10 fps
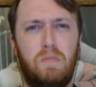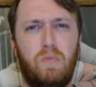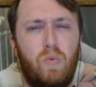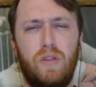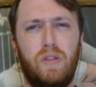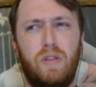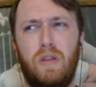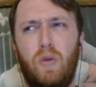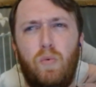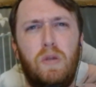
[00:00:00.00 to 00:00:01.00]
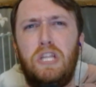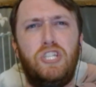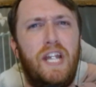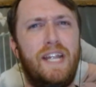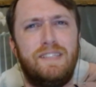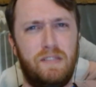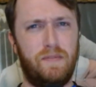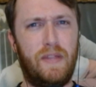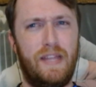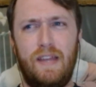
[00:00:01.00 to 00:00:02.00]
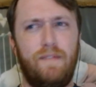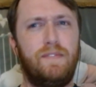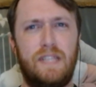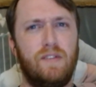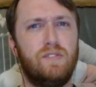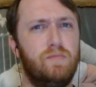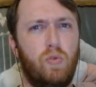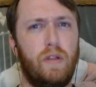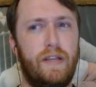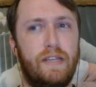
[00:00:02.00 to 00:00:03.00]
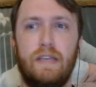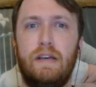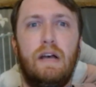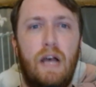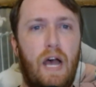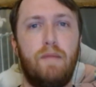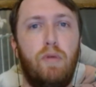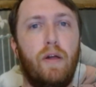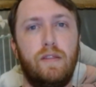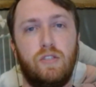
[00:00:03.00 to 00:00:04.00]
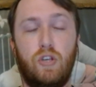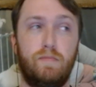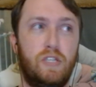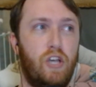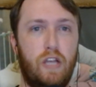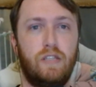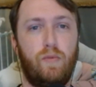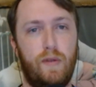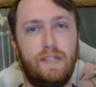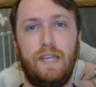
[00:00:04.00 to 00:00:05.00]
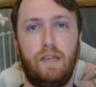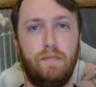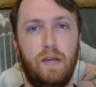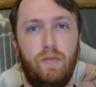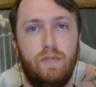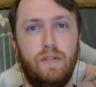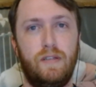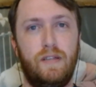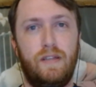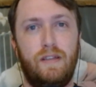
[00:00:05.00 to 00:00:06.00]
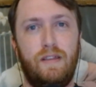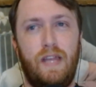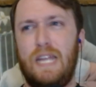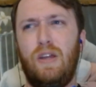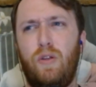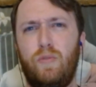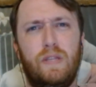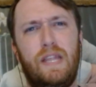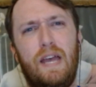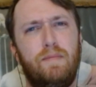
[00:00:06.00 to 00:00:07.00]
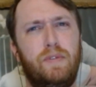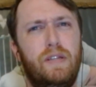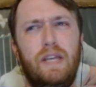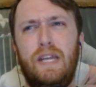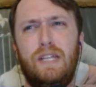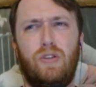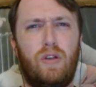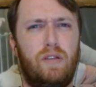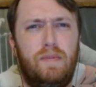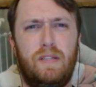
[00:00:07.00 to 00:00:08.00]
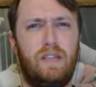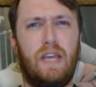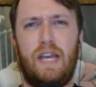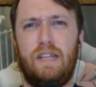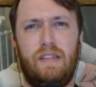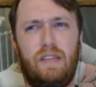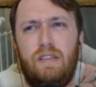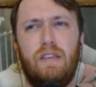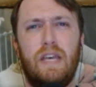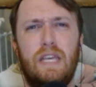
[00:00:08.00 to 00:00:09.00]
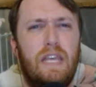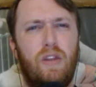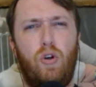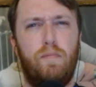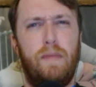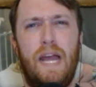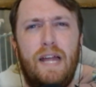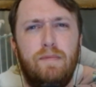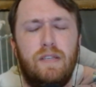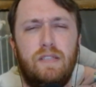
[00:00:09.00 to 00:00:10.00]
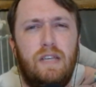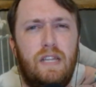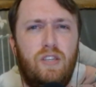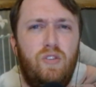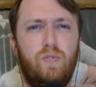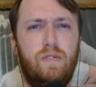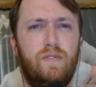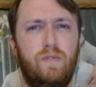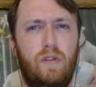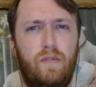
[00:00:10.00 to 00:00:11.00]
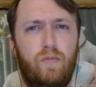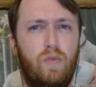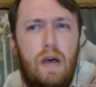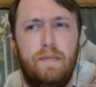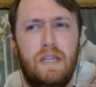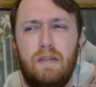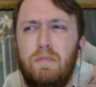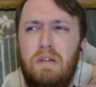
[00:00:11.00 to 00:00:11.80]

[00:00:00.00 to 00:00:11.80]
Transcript: What are the what are the chances of that? That sounds more like I bought this gun because I want to take him out. And not only that, but talking about the guy like getting all mad because he got accused of, of robbing him.